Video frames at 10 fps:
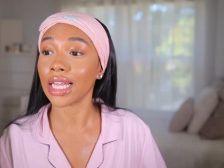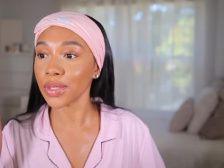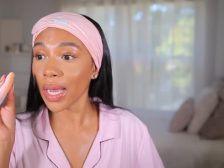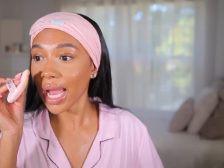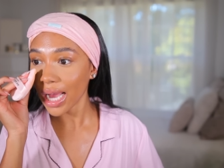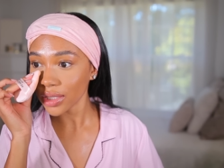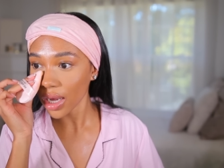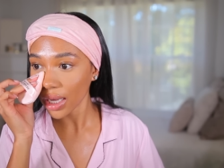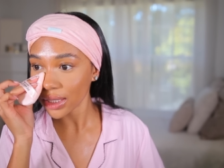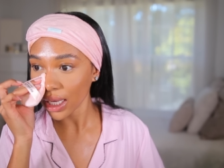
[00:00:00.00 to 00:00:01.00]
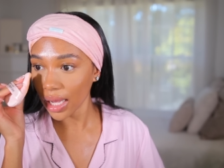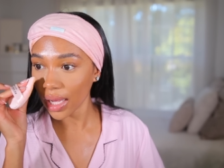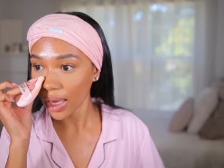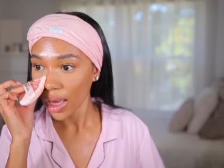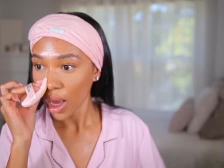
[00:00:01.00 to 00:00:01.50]
That's why I asked y'all
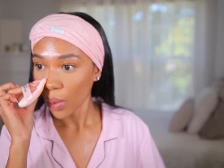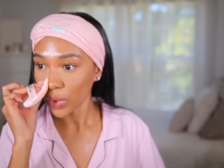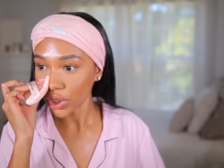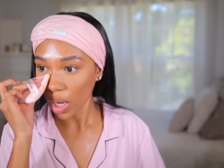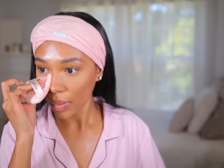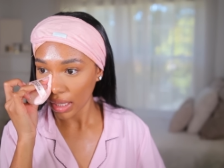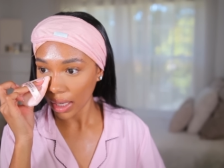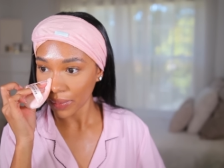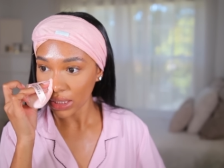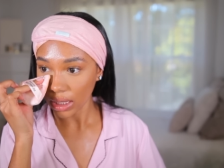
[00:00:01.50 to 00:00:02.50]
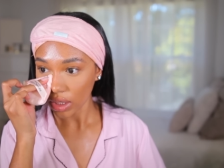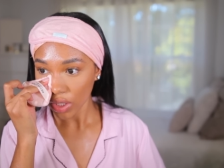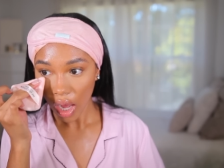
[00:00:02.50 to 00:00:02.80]
outside, would y'all want to hear me just